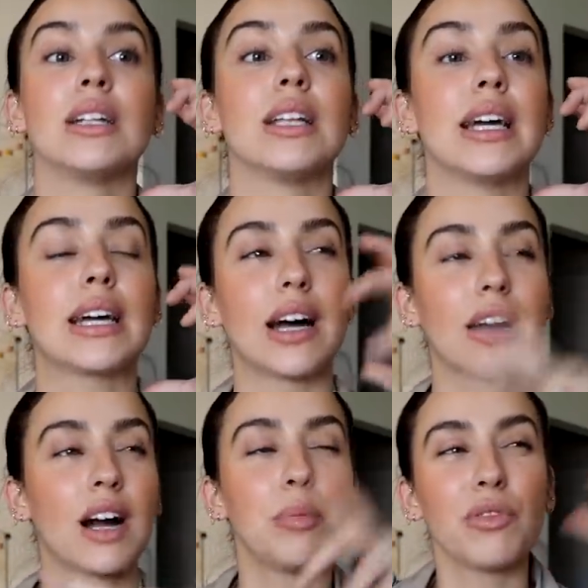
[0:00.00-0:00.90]
like
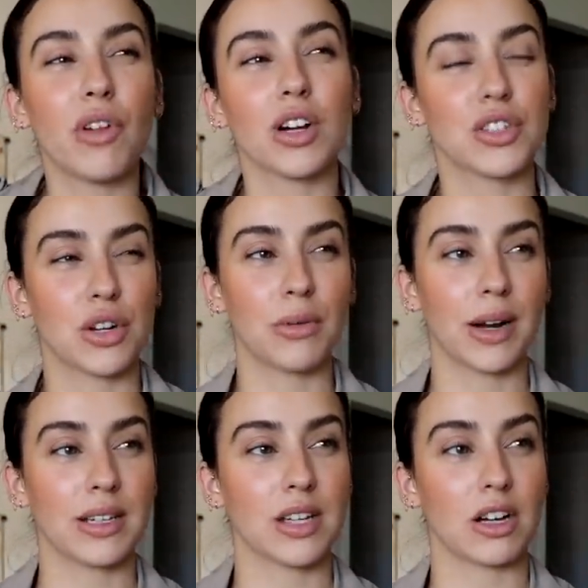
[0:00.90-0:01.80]
a couple vlogs ago where
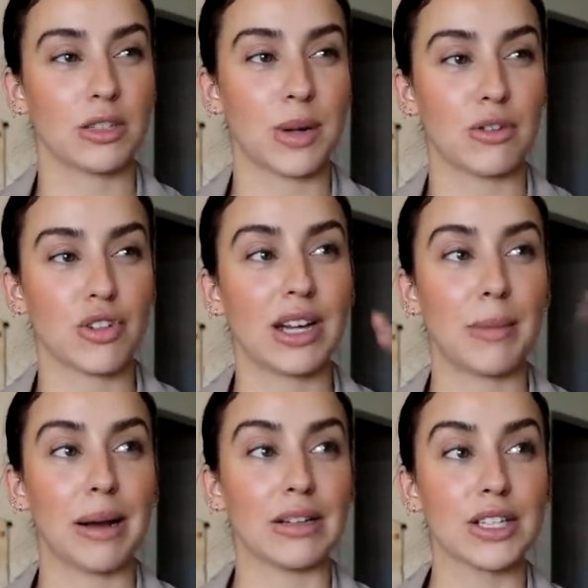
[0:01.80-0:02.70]
I talked about trying to
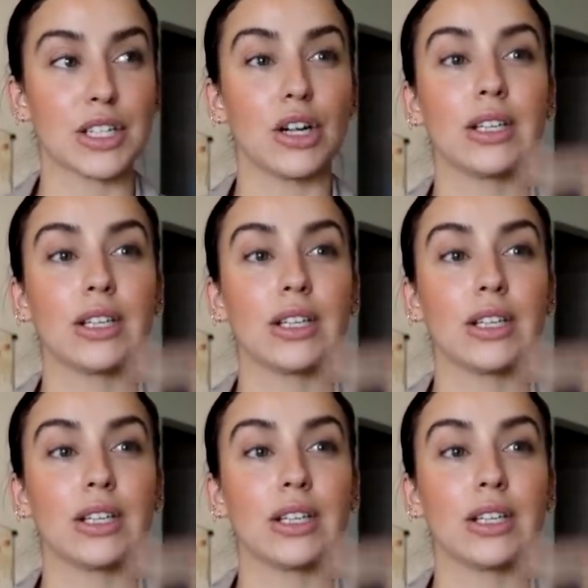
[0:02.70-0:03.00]
balance it all,